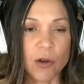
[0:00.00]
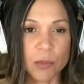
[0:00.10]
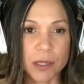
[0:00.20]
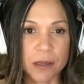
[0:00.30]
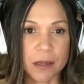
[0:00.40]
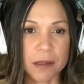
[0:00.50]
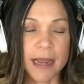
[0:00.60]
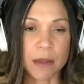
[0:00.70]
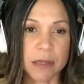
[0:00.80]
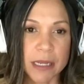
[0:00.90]
homelessness
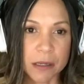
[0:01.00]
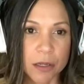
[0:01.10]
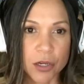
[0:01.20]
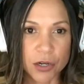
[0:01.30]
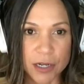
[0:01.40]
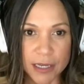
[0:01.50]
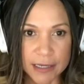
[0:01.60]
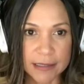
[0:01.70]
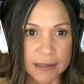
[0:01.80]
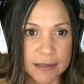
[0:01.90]
and housing
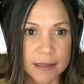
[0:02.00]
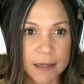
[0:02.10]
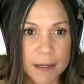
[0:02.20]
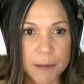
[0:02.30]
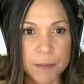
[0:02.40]
insecurity is?